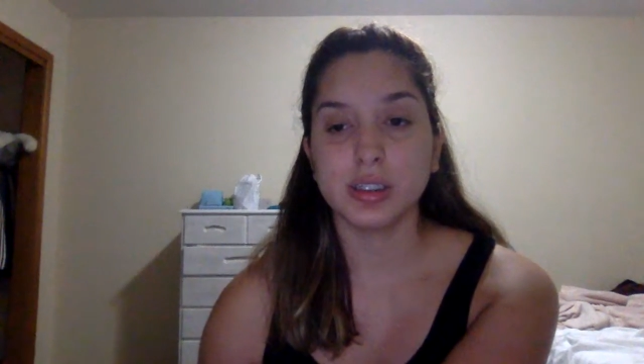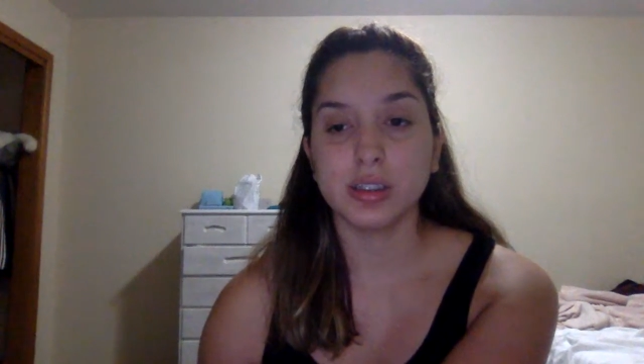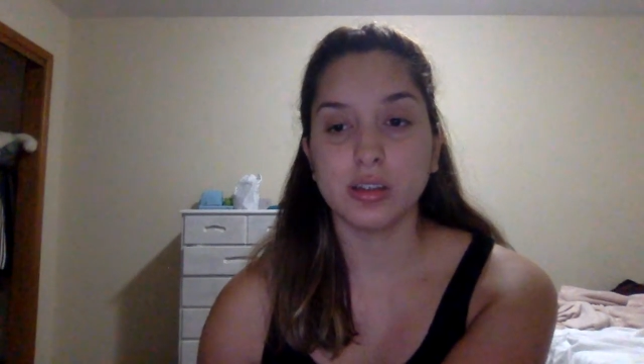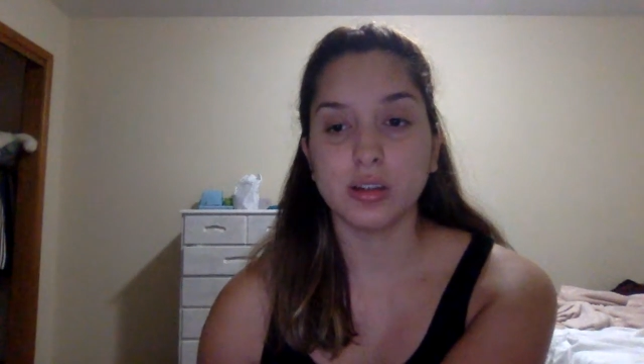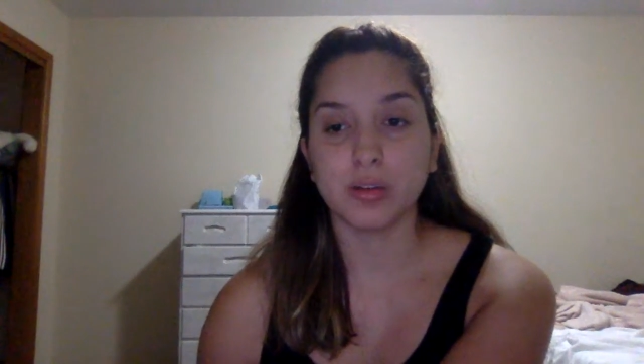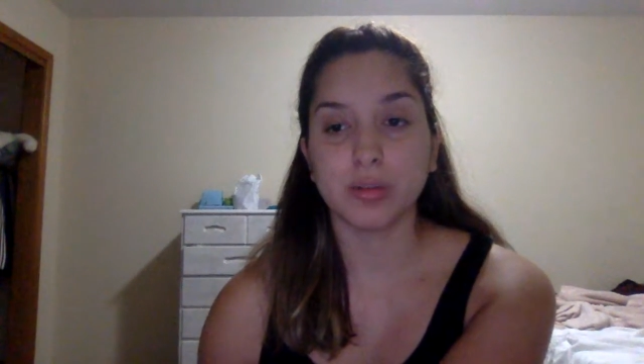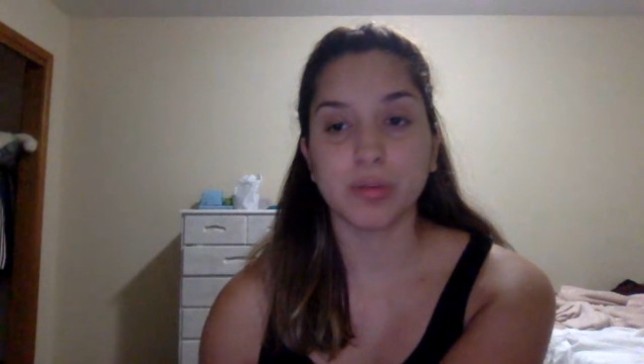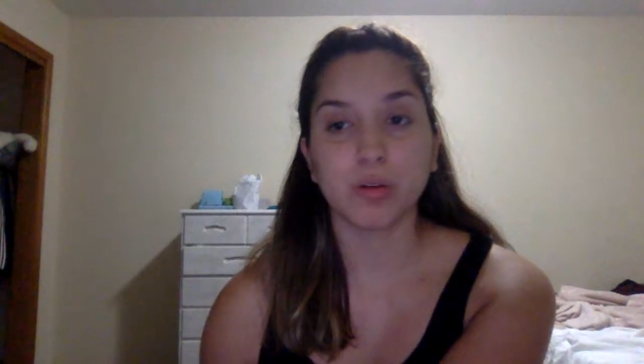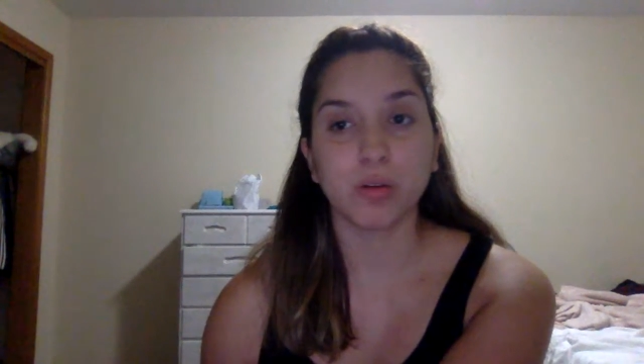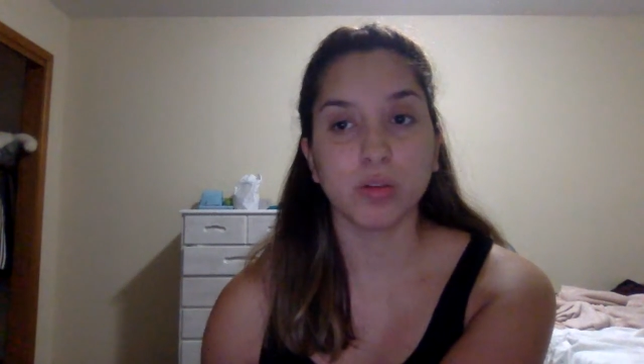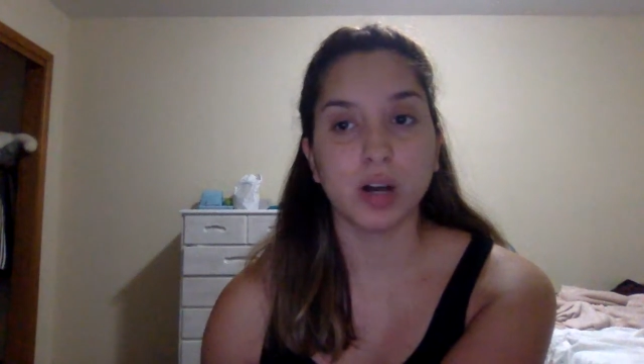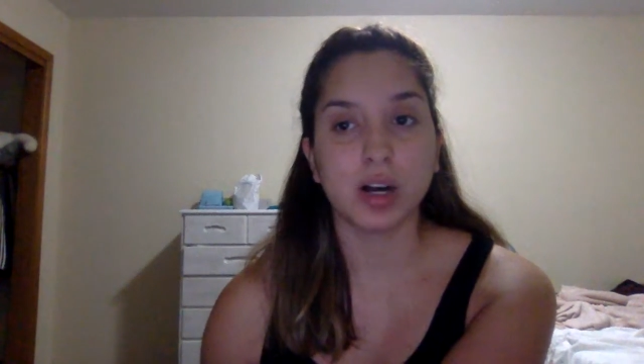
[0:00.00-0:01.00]
it
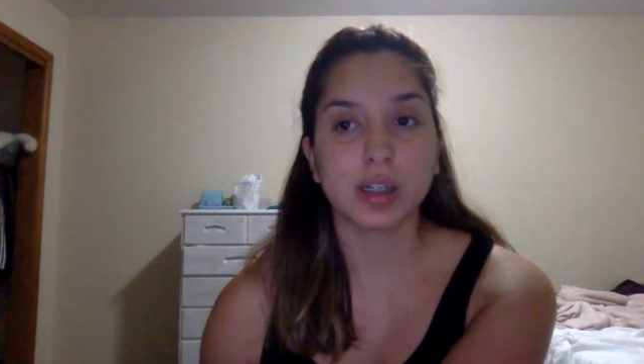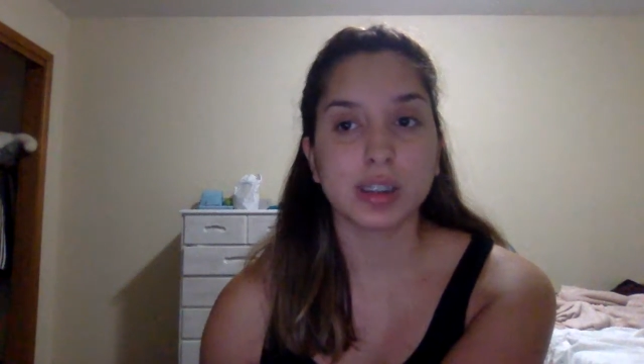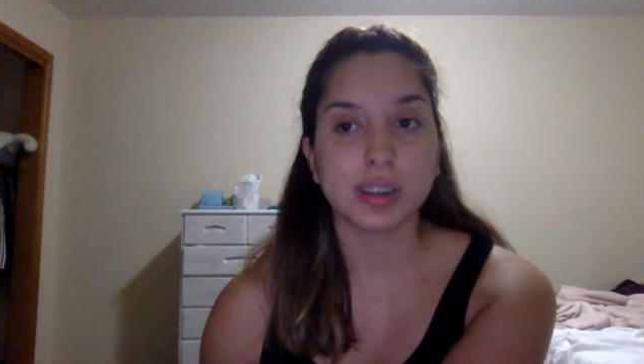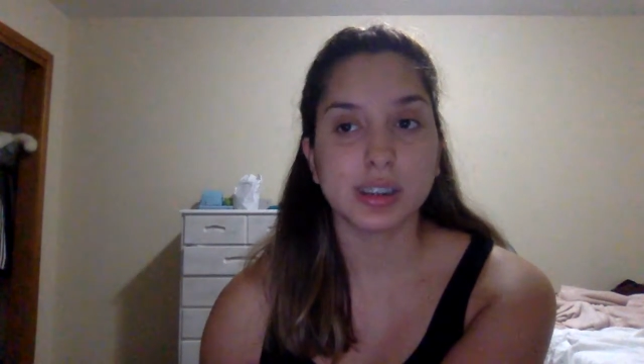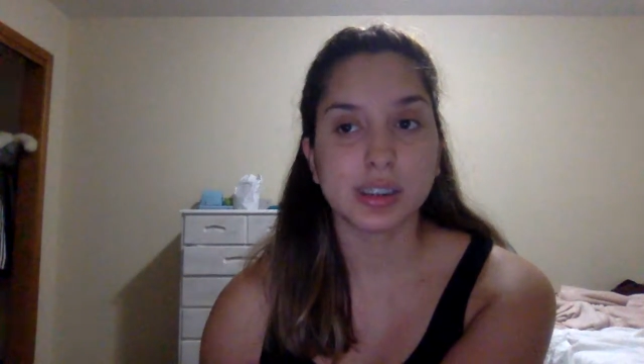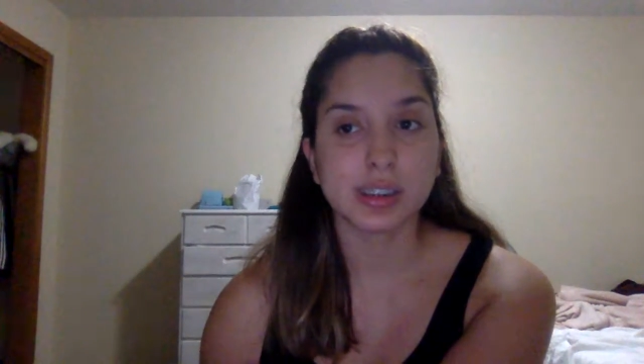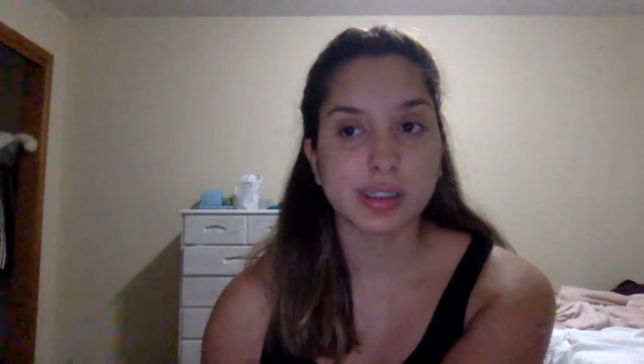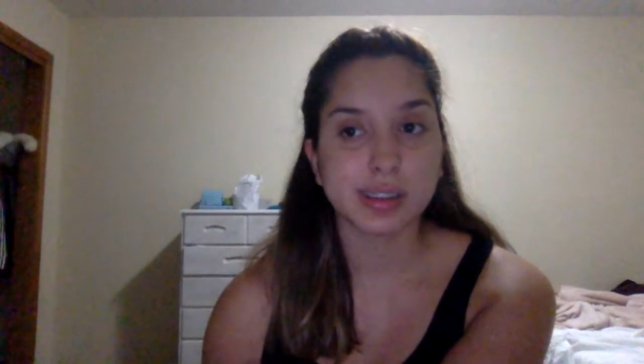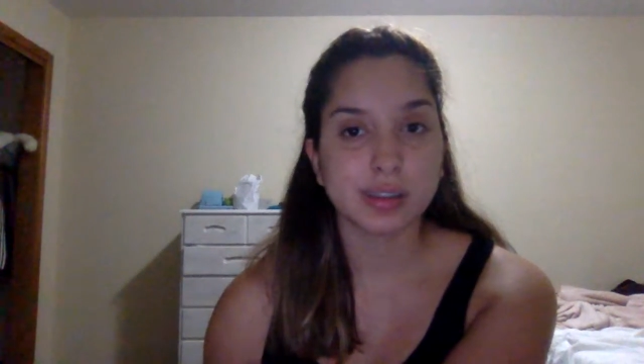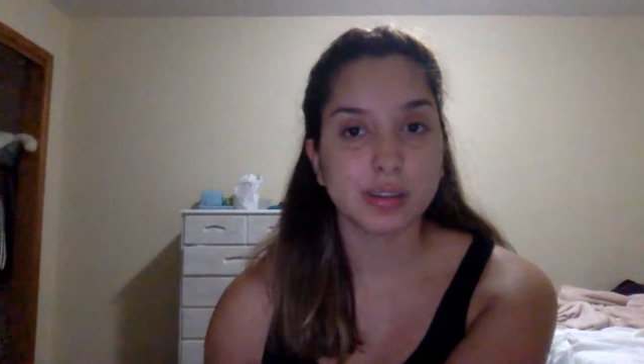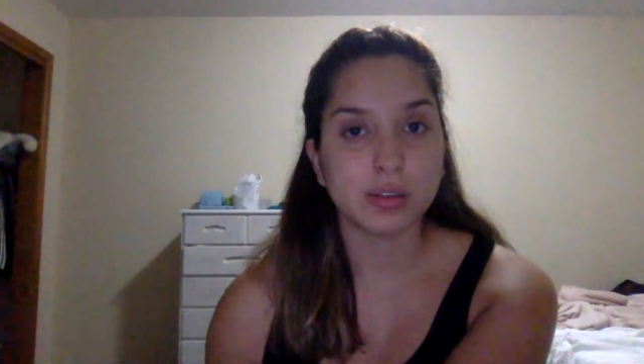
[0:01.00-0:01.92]
prolonged his,